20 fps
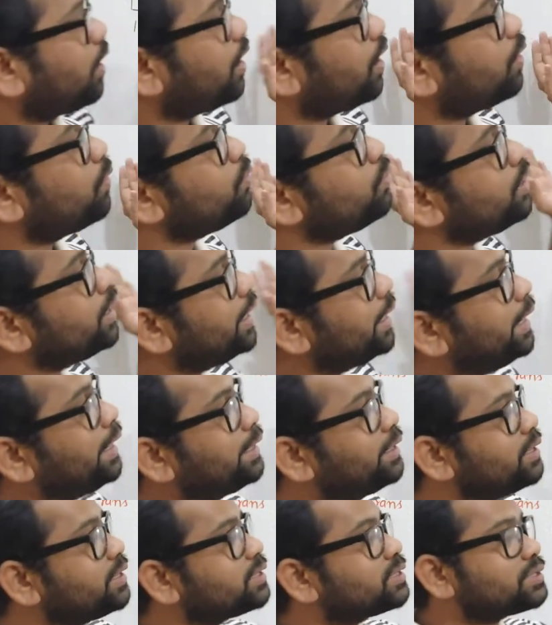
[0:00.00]
how
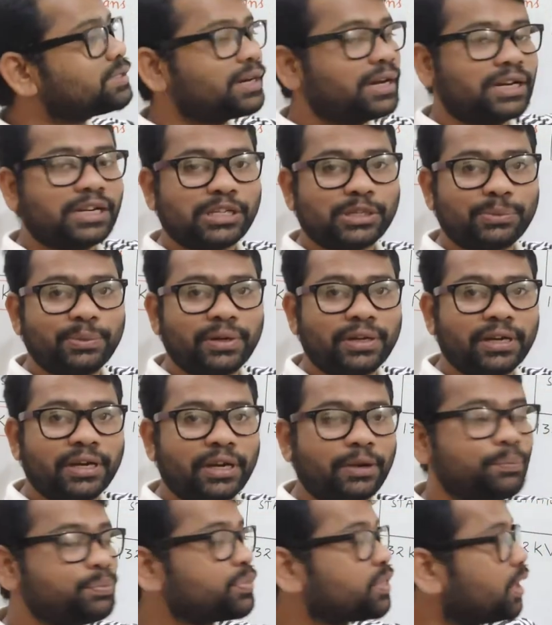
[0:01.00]
it is
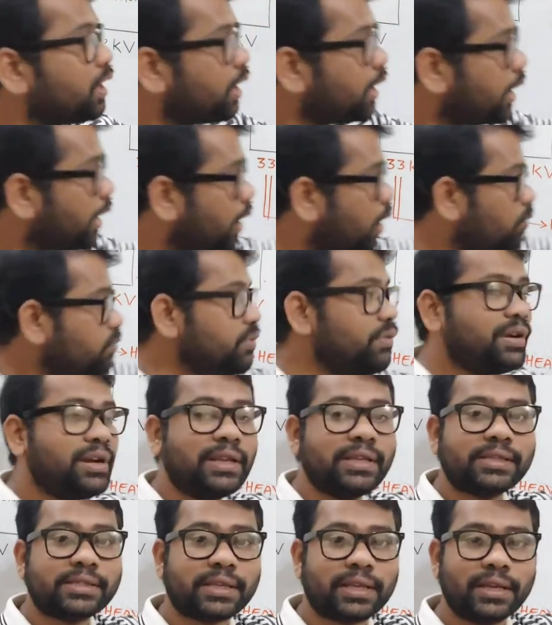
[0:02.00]
transmitted. Now we will
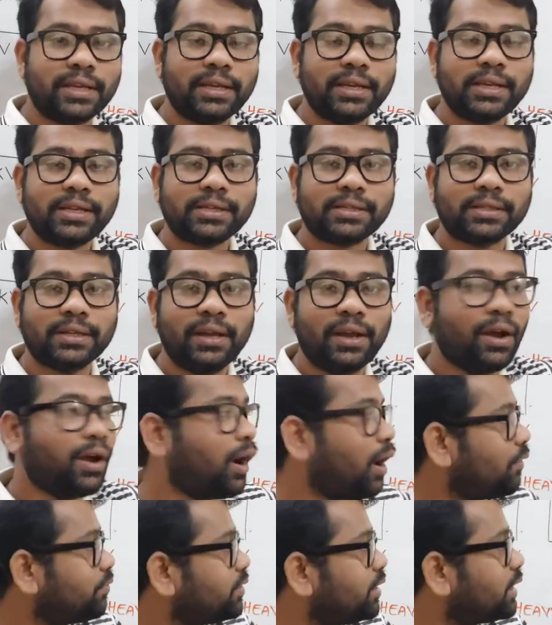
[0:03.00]
discuss,
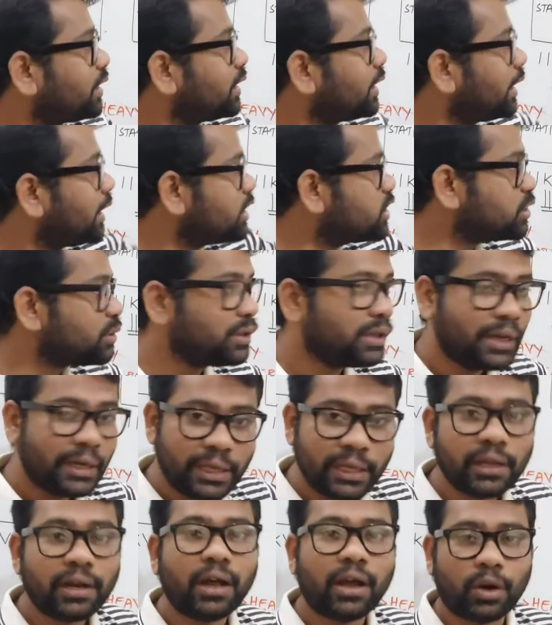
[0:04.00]
after reaching
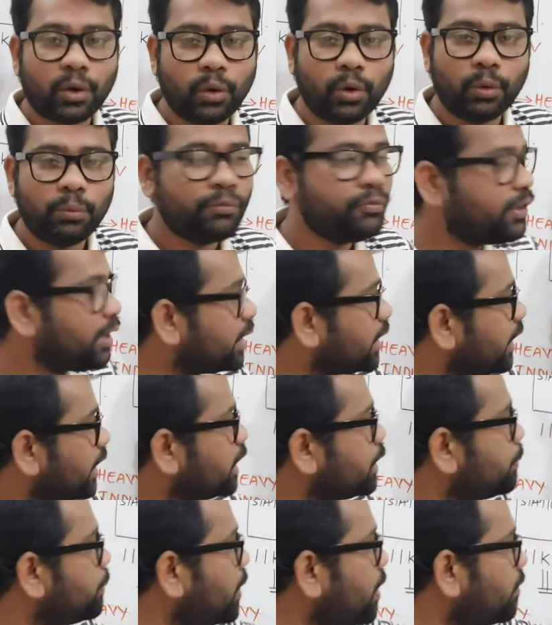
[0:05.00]
near our home, we are
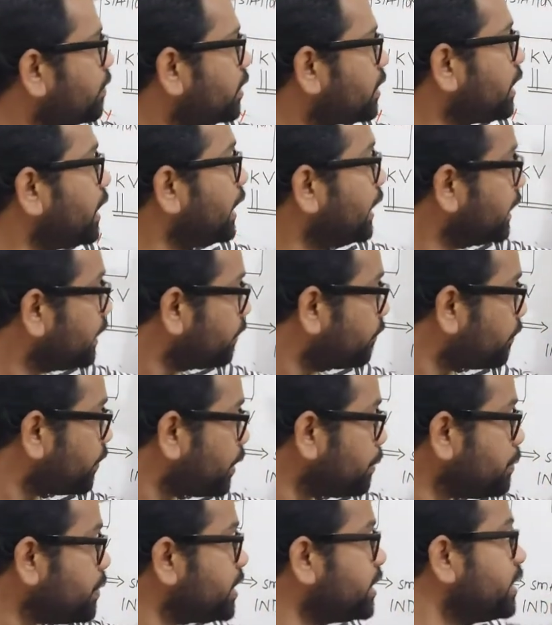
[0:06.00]
getting a power
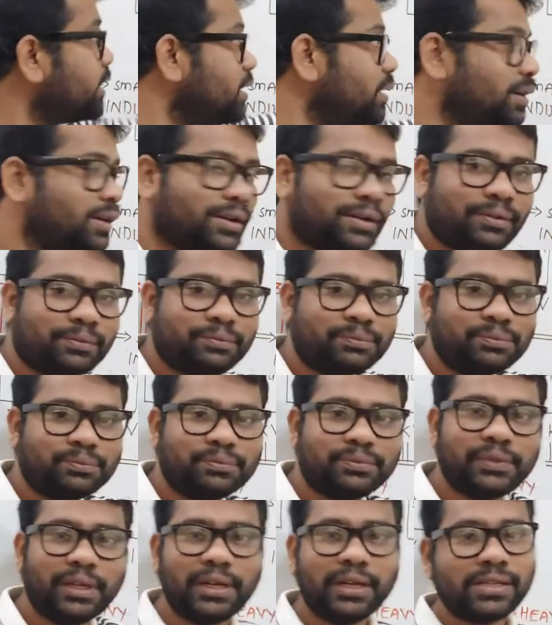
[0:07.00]
from here.
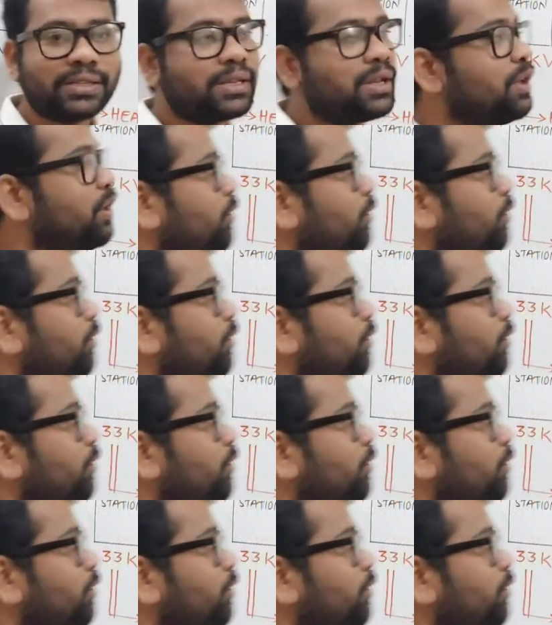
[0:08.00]
That is,